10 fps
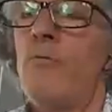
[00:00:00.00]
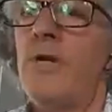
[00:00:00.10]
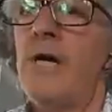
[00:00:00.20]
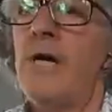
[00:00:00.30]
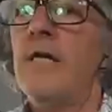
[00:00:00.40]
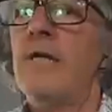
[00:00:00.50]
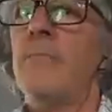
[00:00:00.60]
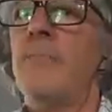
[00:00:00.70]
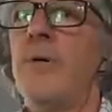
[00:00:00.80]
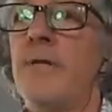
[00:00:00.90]

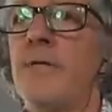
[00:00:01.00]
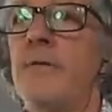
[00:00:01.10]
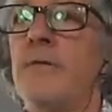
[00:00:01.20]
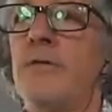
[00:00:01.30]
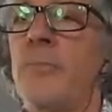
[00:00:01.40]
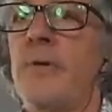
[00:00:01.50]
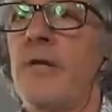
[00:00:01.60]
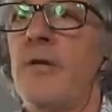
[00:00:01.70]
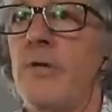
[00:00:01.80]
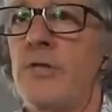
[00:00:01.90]
regarding personal
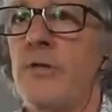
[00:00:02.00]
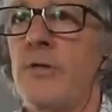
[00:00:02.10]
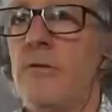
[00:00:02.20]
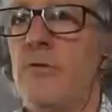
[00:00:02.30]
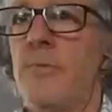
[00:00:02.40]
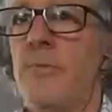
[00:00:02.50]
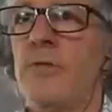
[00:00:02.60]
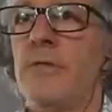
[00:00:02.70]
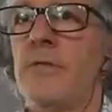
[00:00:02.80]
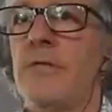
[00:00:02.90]
superannuation
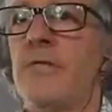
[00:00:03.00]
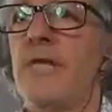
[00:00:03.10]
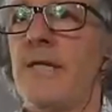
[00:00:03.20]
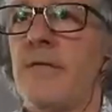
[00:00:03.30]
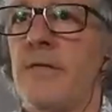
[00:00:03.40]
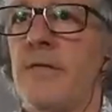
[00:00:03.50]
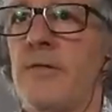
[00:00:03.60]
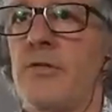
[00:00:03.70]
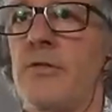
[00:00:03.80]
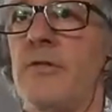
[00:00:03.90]
contributions as tax
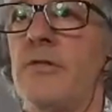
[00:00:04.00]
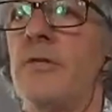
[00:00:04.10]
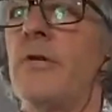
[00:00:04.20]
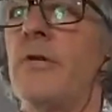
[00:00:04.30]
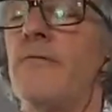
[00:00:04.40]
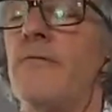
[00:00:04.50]
deductions